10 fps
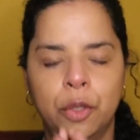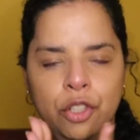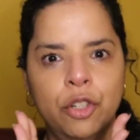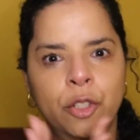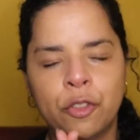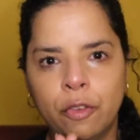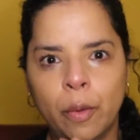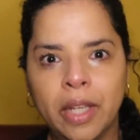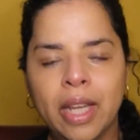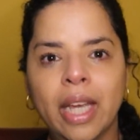the George
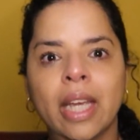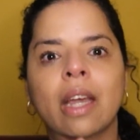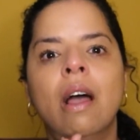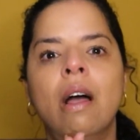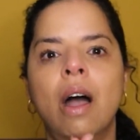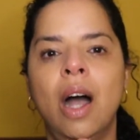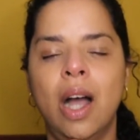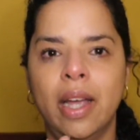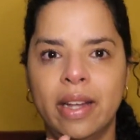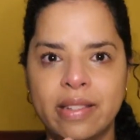Floyd thing, uh,
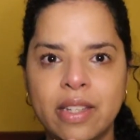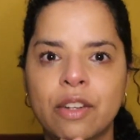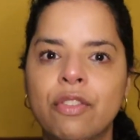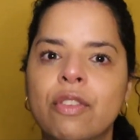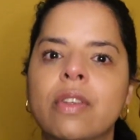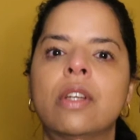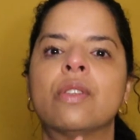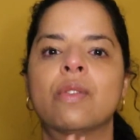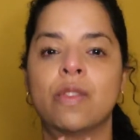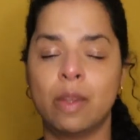I had seen a few
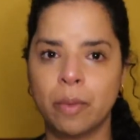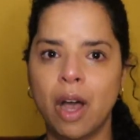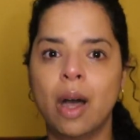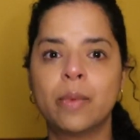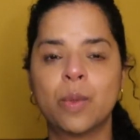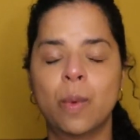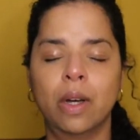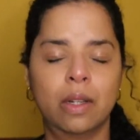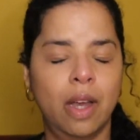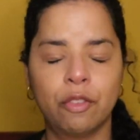videos of some cops.
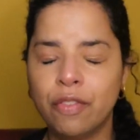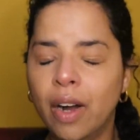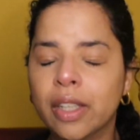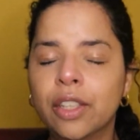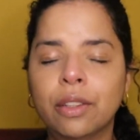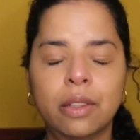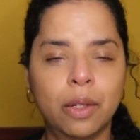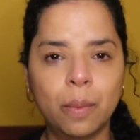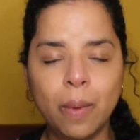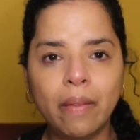One got fired,
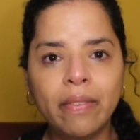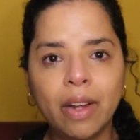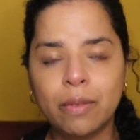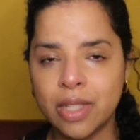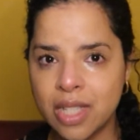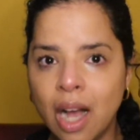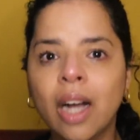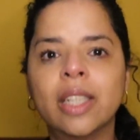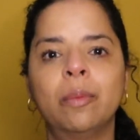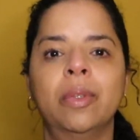another one that
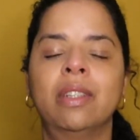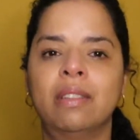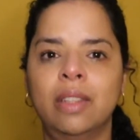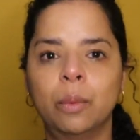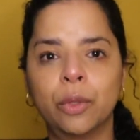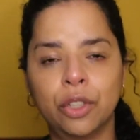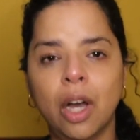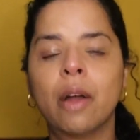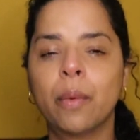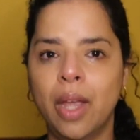resigned because they were
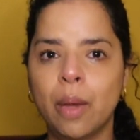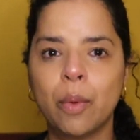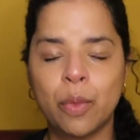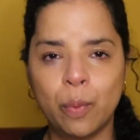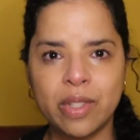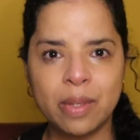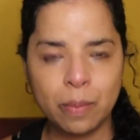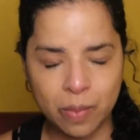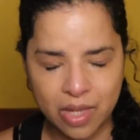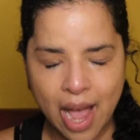not okay with what was,
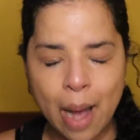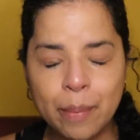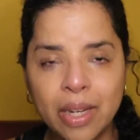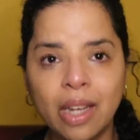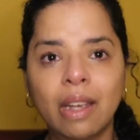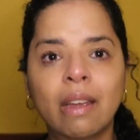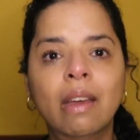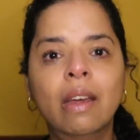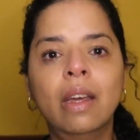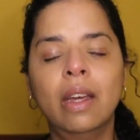was happening
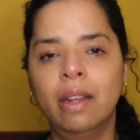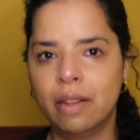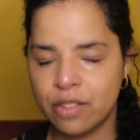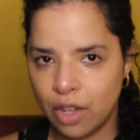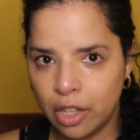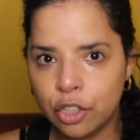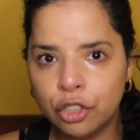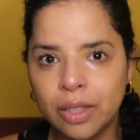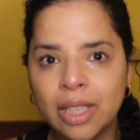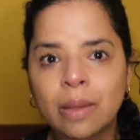in this
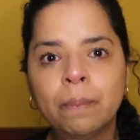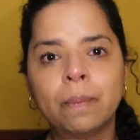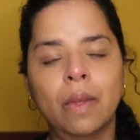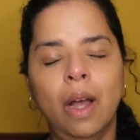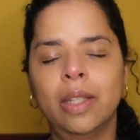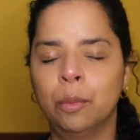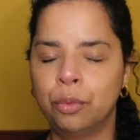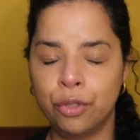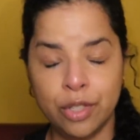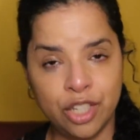country. I
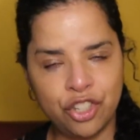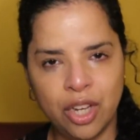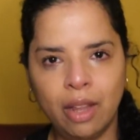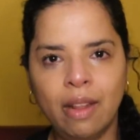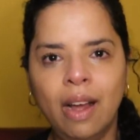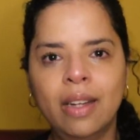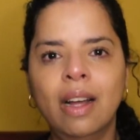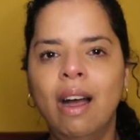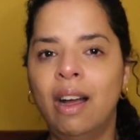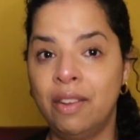appreciate that.
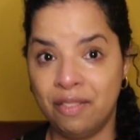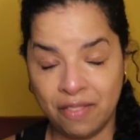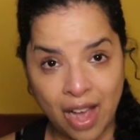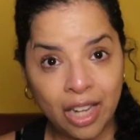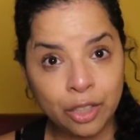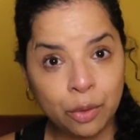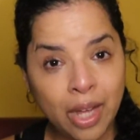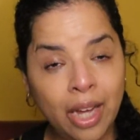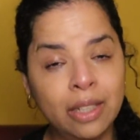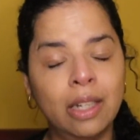I value
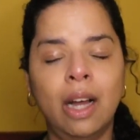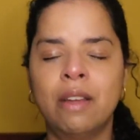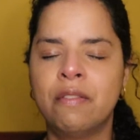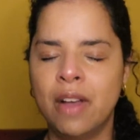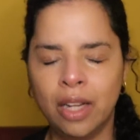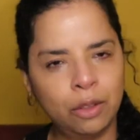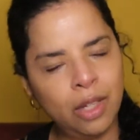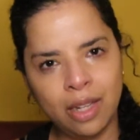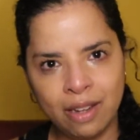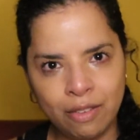that. I value
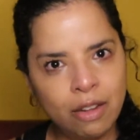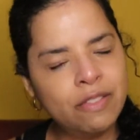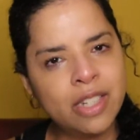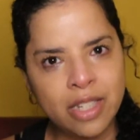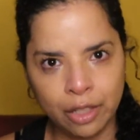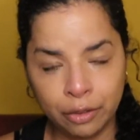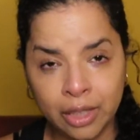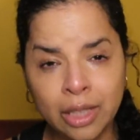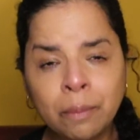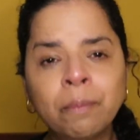that level of
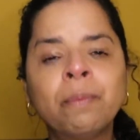integrity.